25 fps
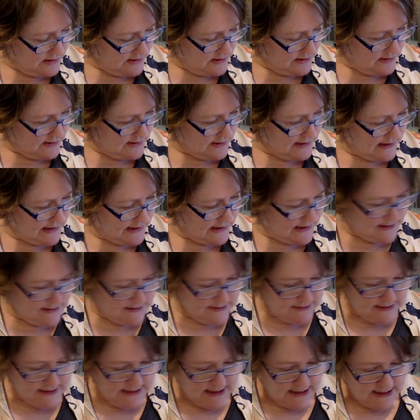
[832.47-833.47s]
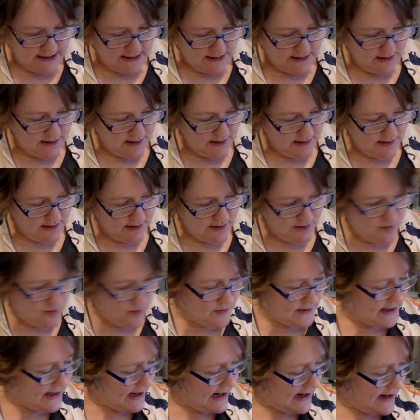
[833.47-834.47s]
Okay, then
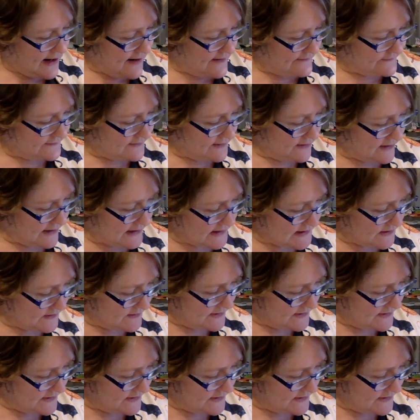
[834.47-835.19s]
we have, okay, so